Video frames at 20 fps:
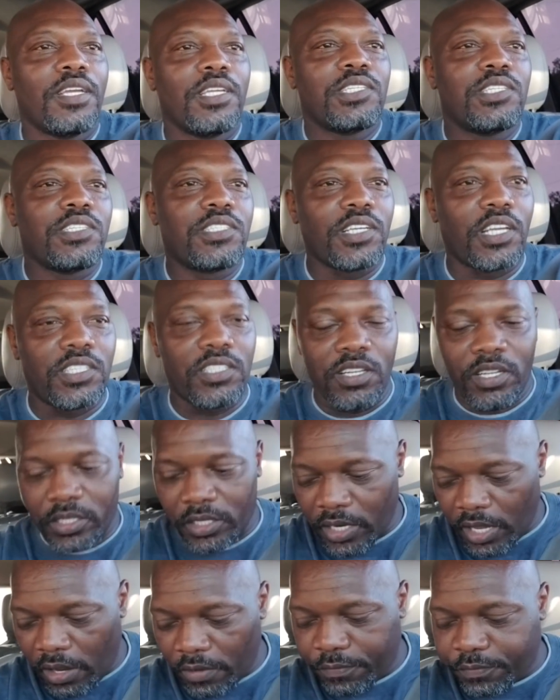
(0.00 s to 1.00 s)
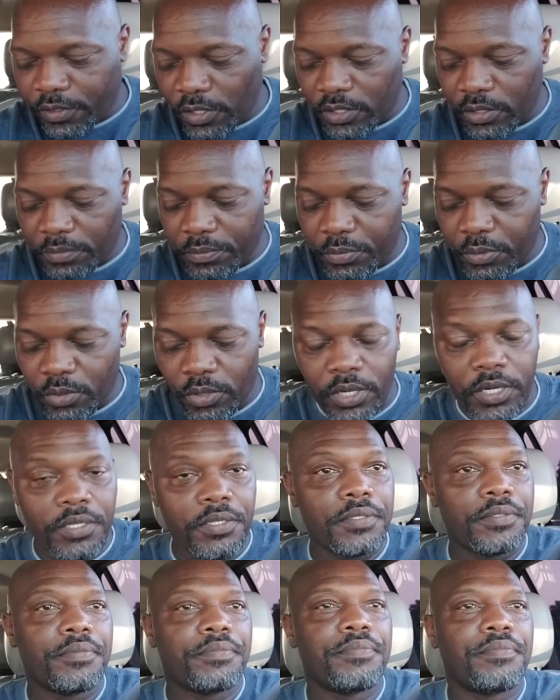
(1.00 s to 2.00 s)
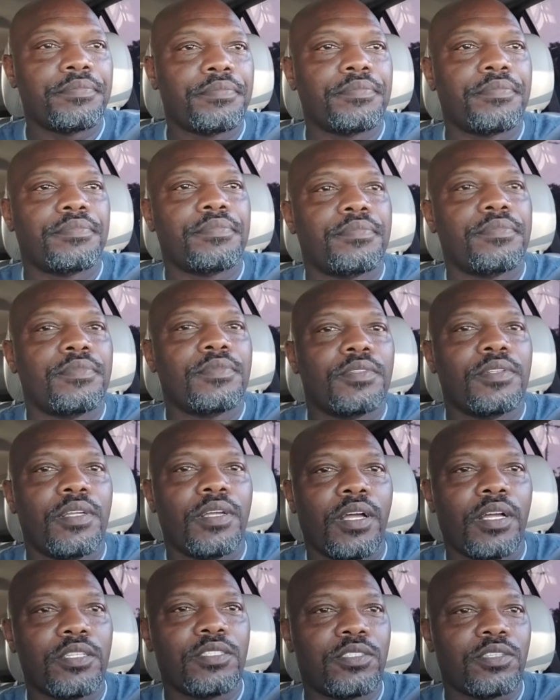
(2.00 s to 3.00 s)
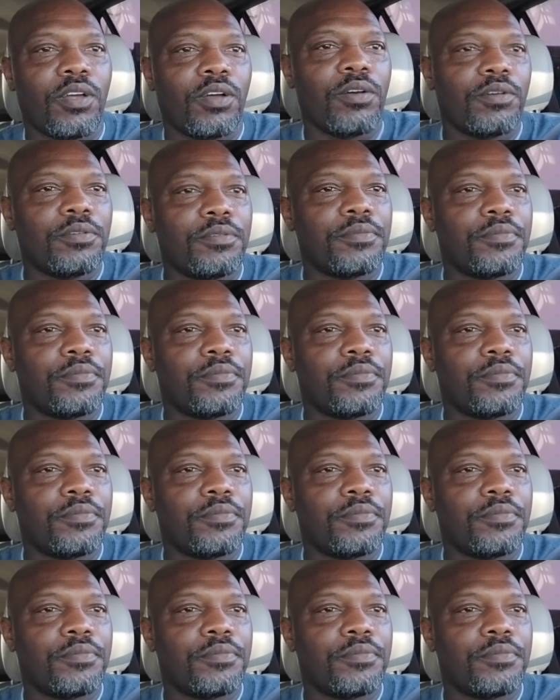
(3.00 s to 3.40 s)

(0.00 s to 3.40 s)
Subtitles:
She's just looking out for your boy. That's all.